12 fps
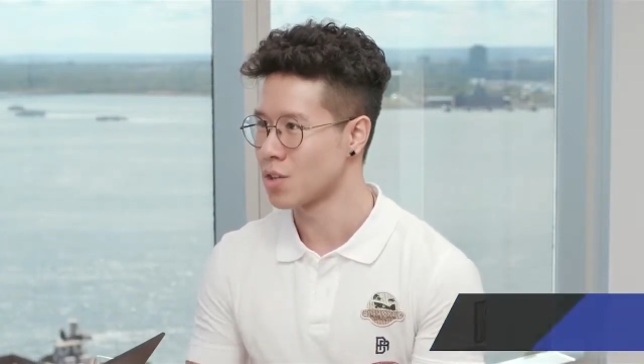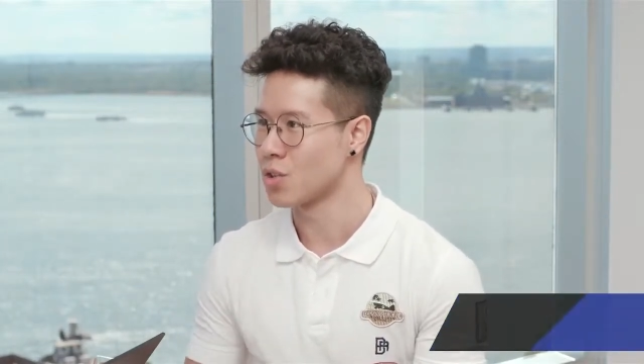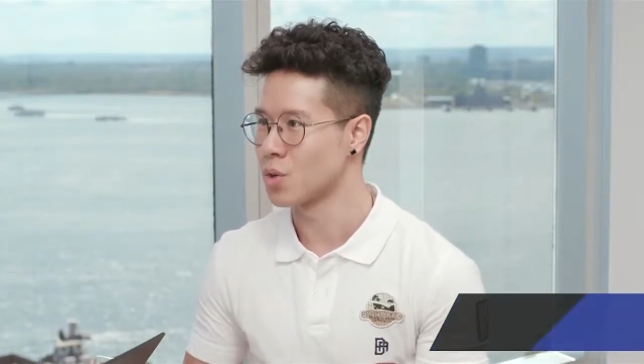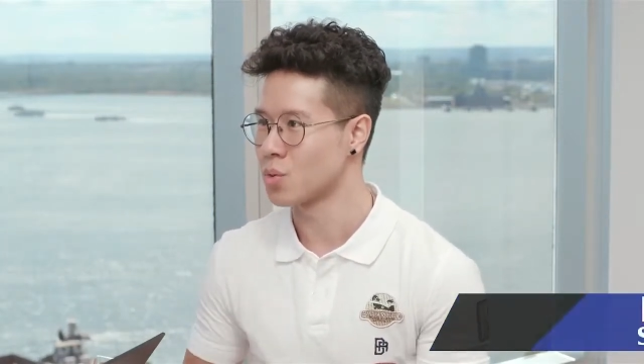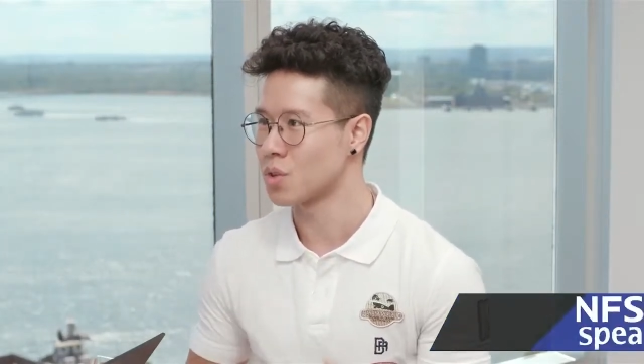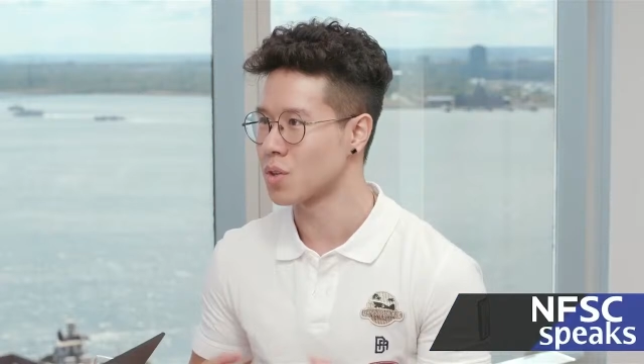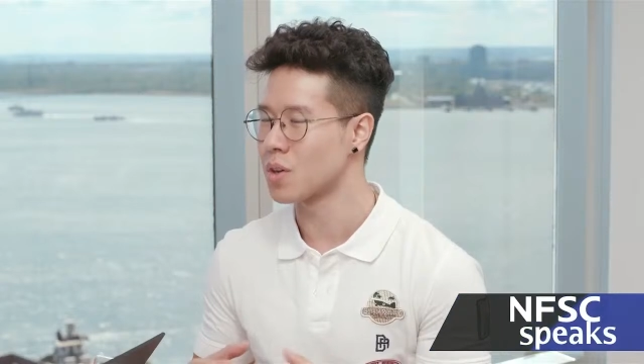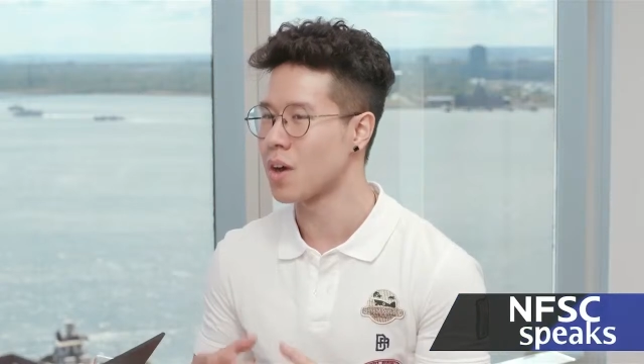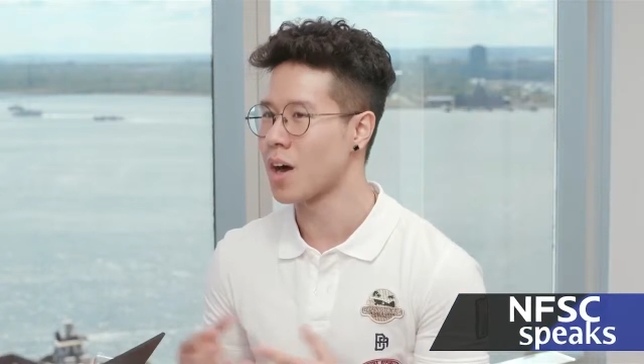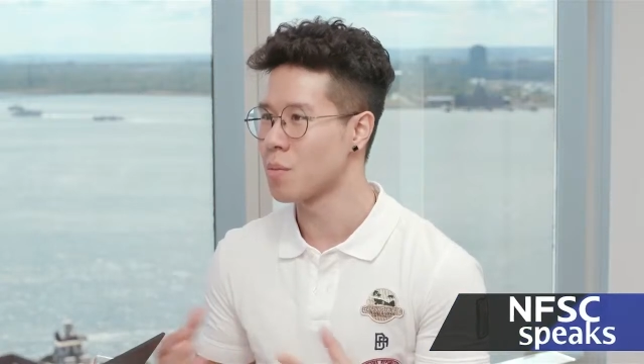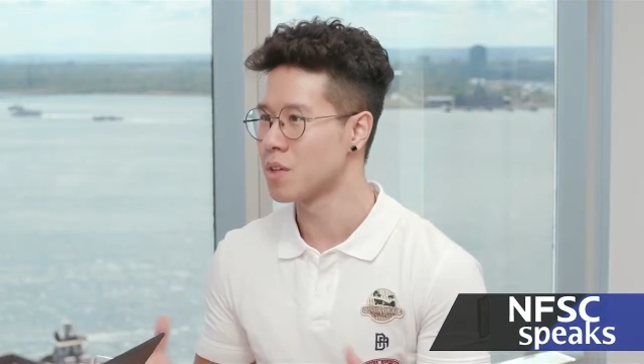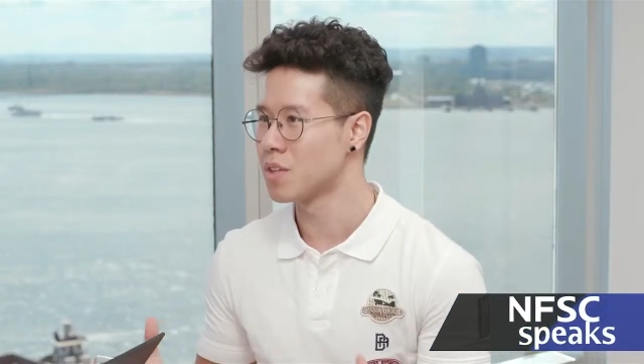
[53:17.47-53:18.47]
the
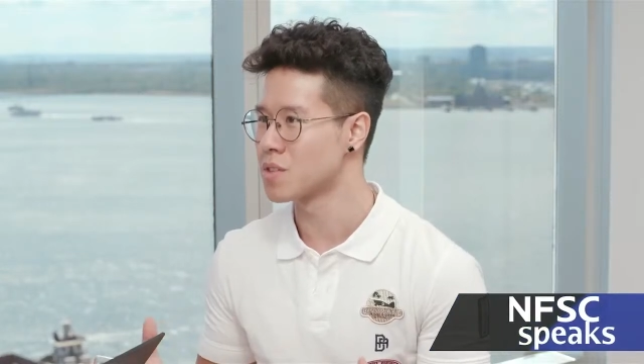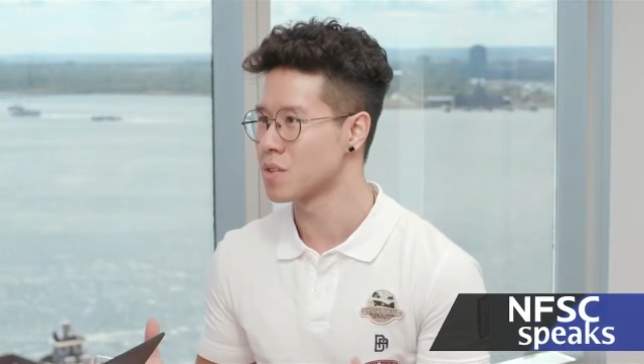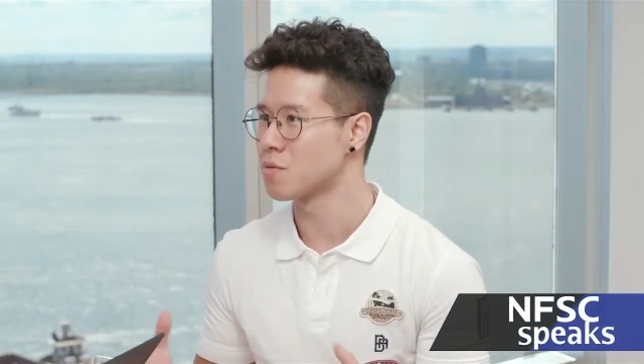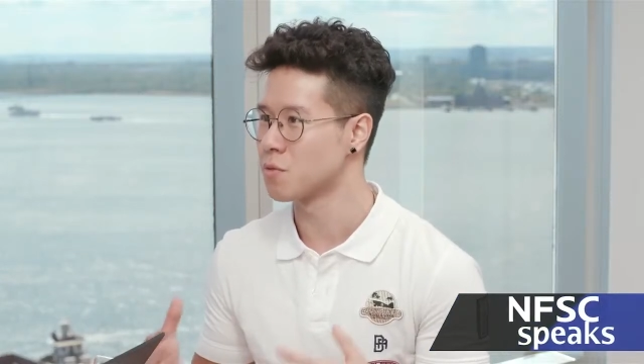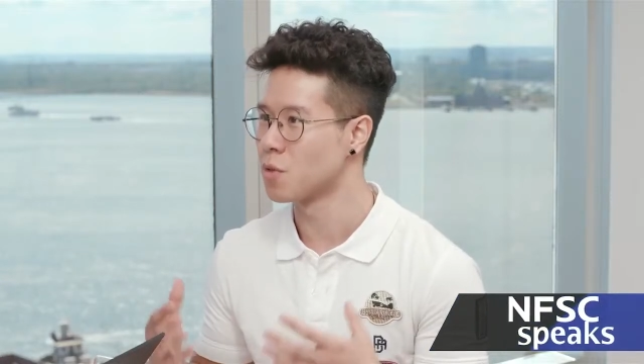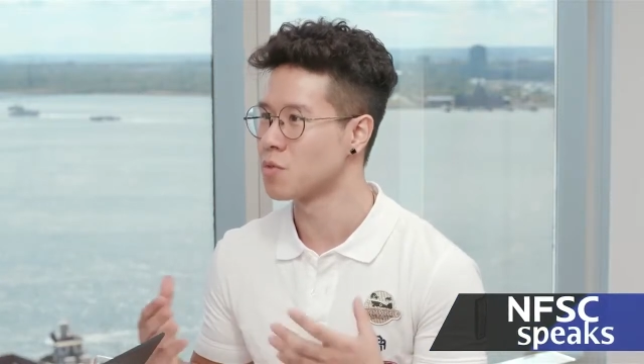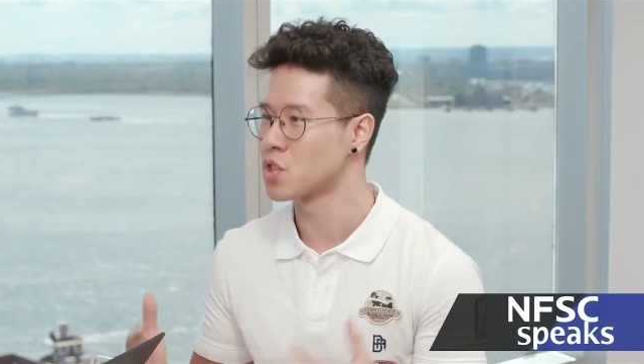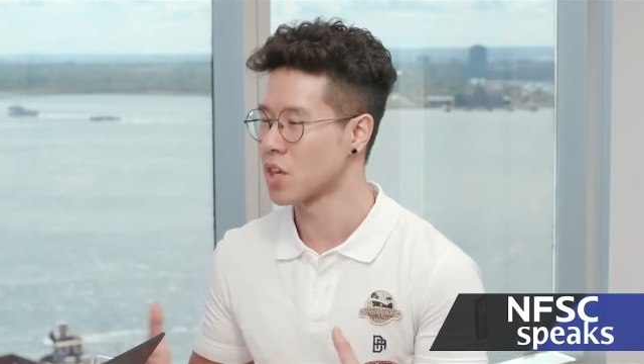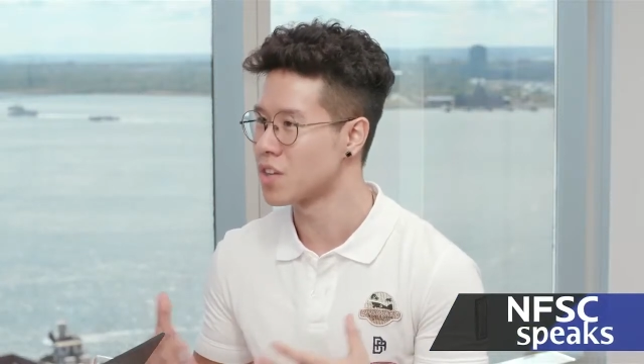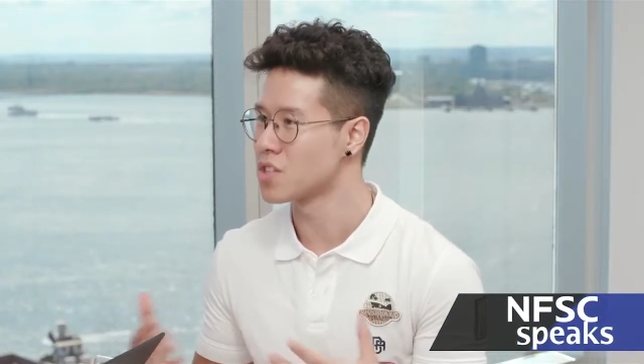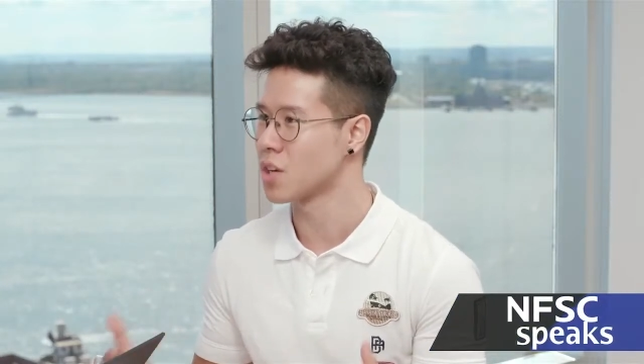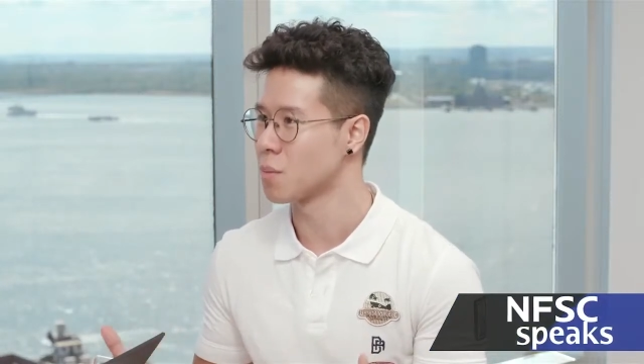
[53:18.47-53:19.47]
communism from the
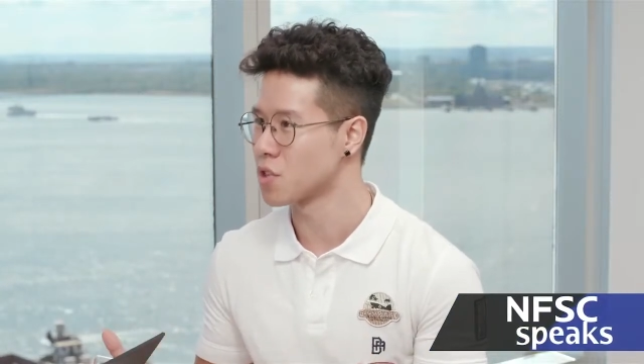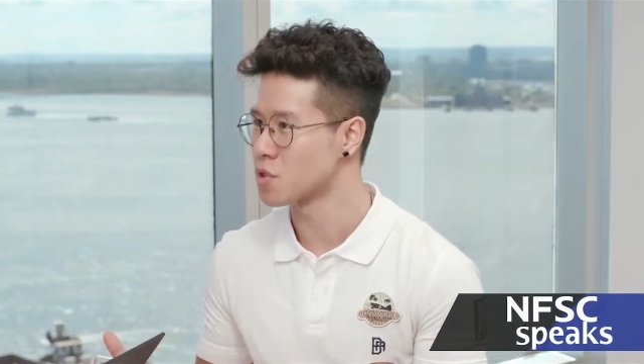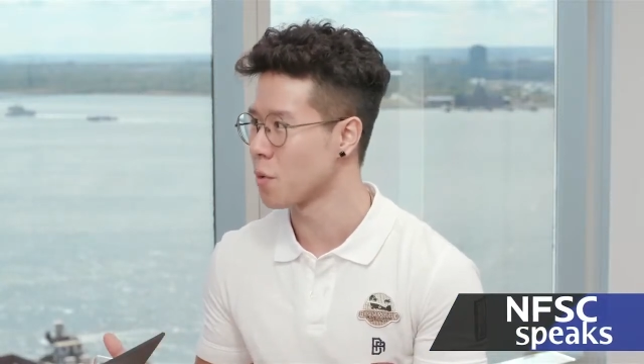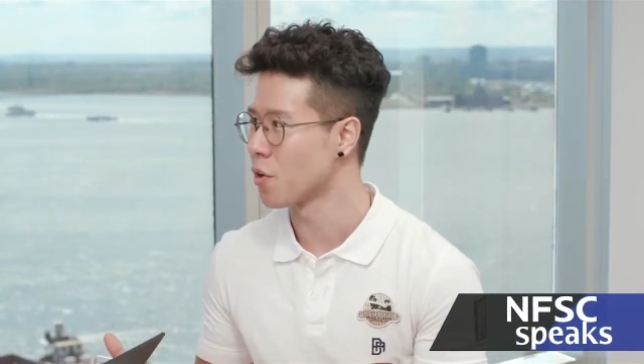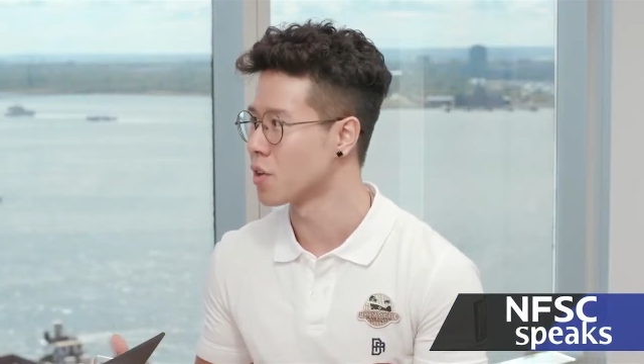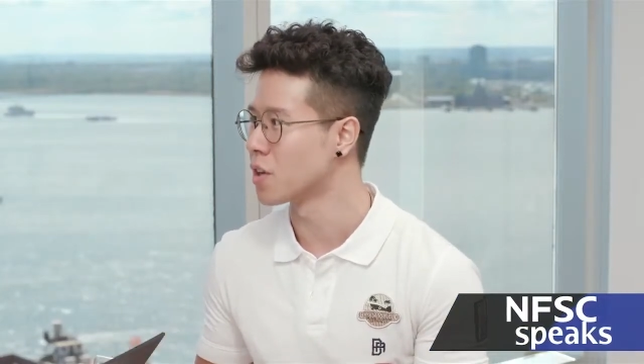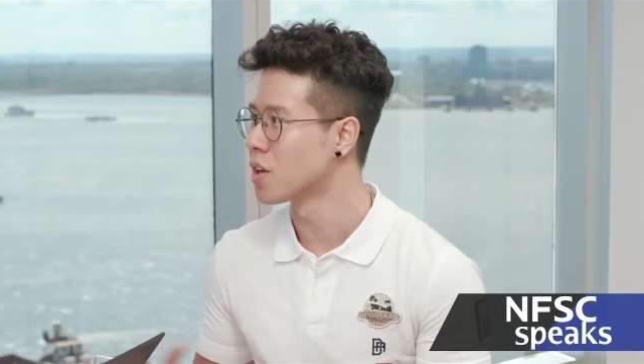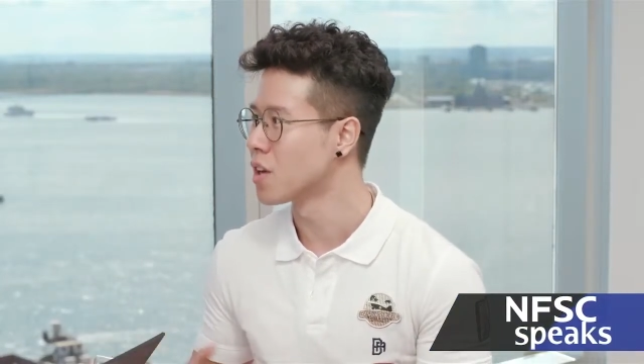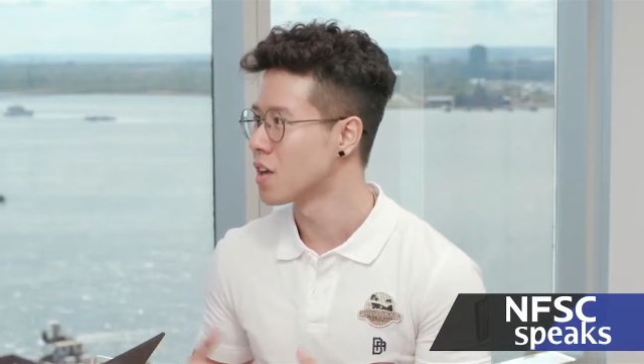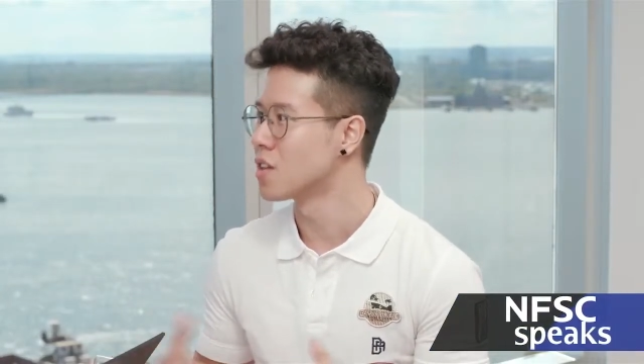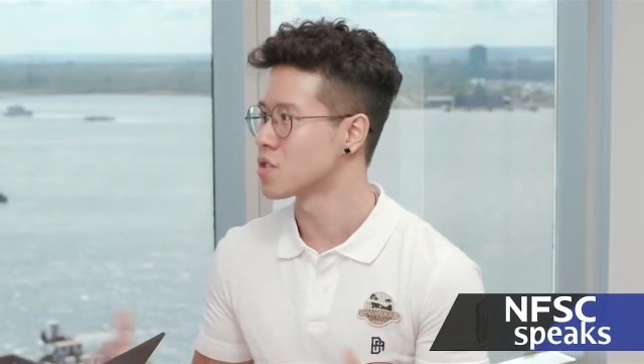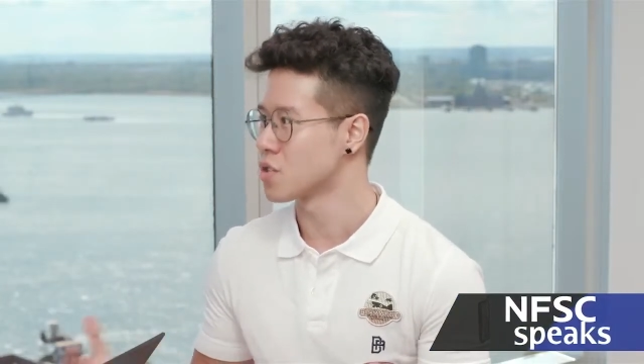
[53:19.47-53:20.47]
Chinese Communist Party
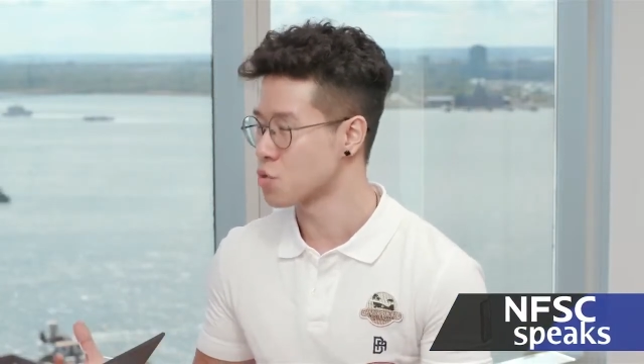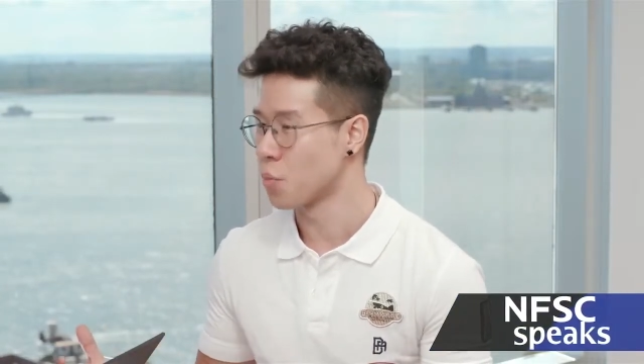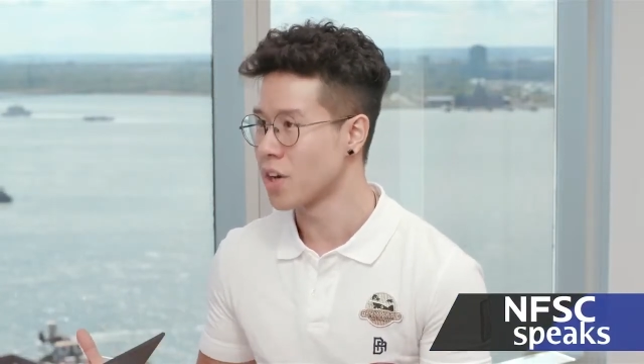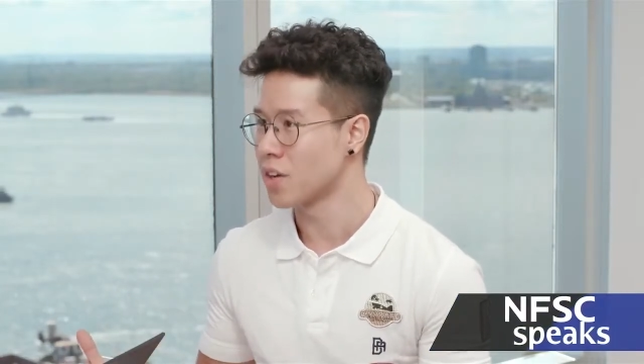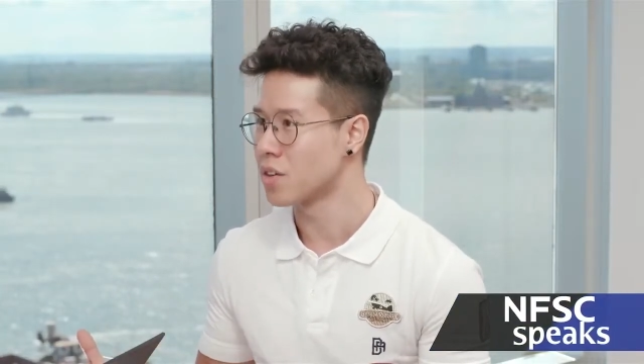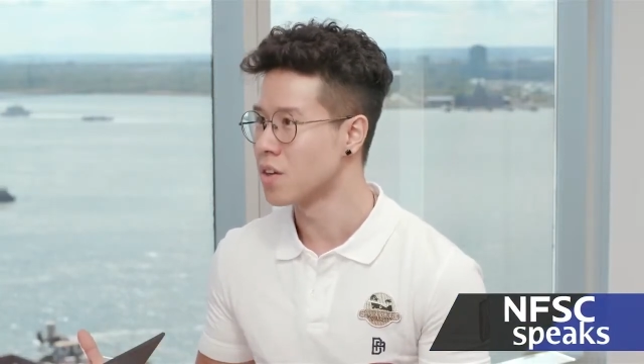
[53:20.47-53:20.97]
is spreading